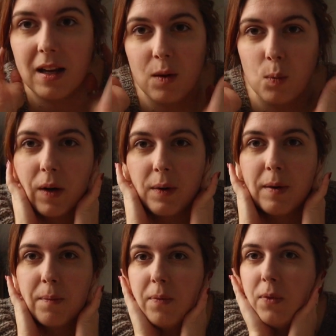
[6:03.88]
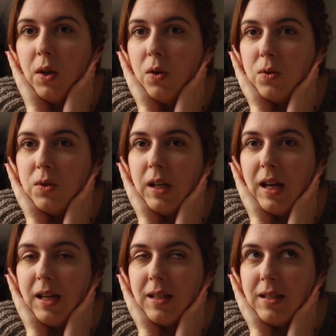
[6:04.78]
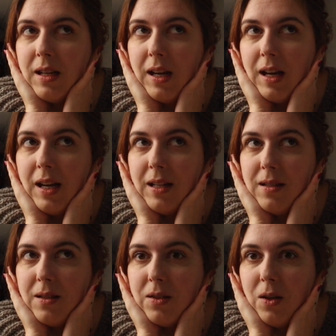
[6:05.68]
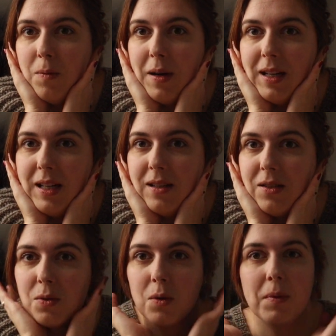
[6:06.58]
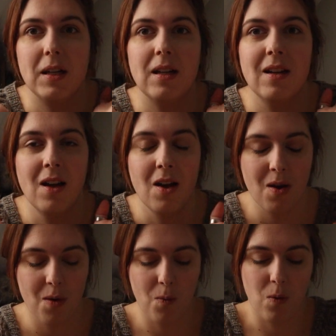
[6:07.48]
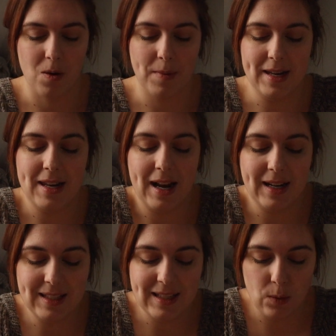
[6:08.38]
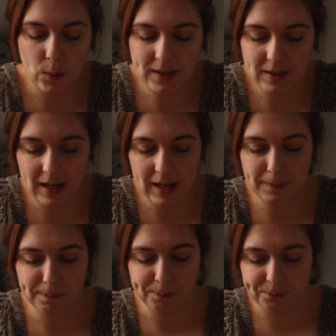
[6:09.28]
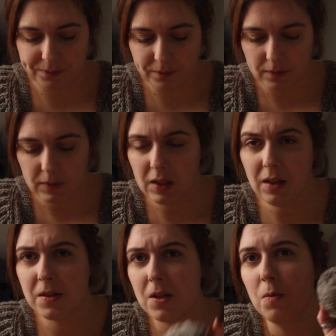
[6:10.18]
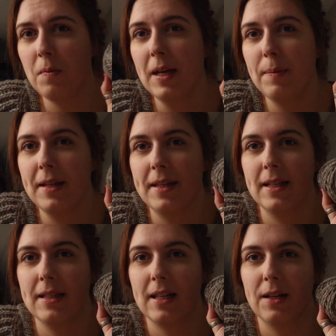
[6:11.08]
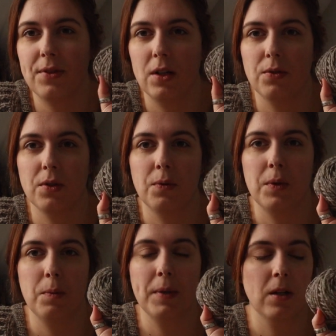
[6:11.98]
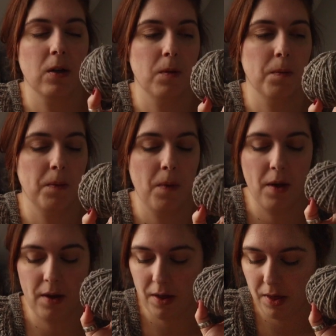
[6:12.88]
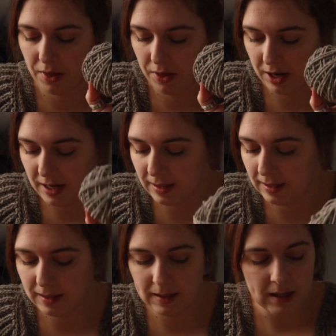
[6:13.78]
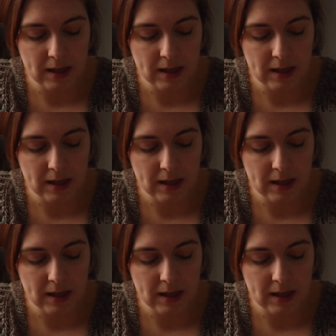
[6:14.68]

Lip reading: and wearing those as a hat, so my ears will be warm and nice in wintertime. So maybe this leftover will become that.